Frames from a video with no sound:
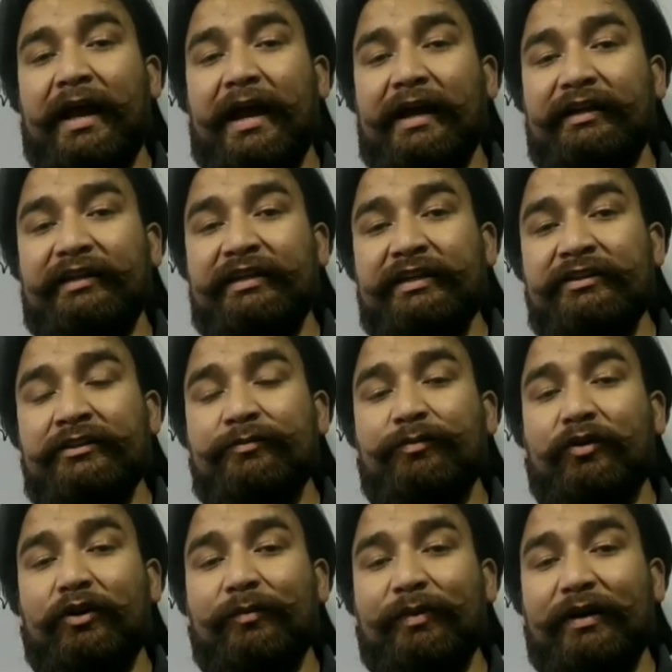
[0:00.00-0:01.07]
and these
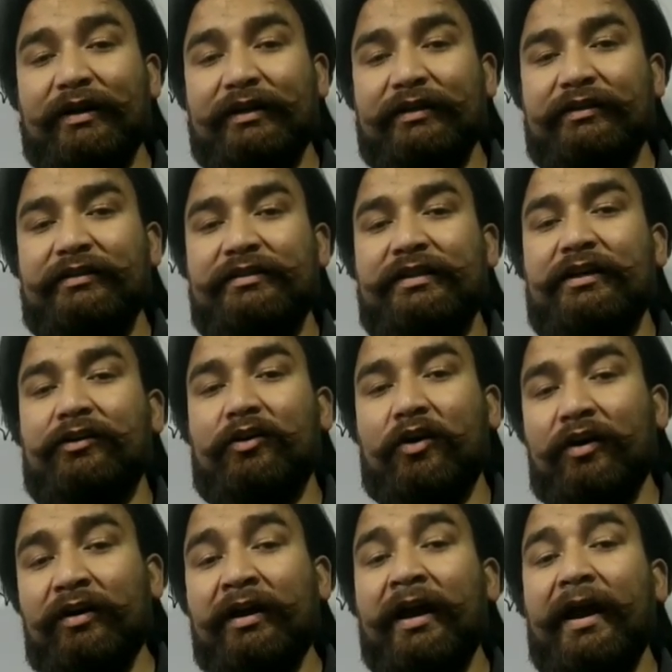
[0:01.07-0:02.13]
small particles are
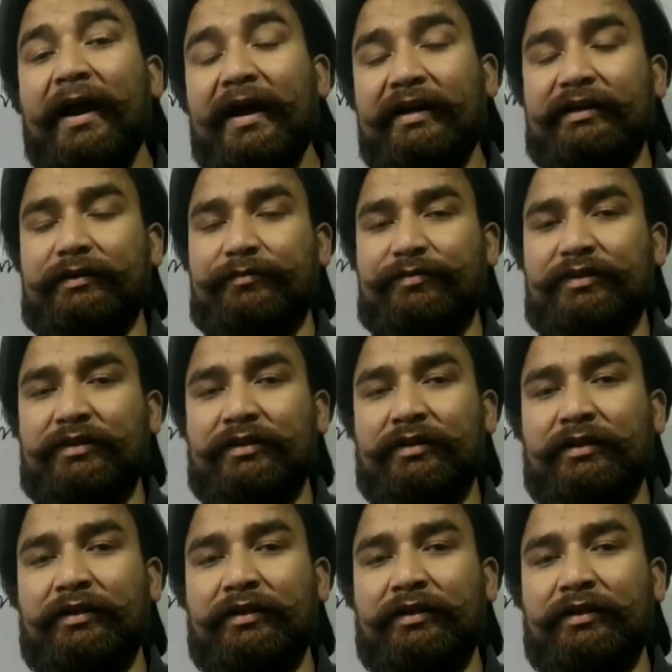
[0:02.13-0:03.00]
called atoms.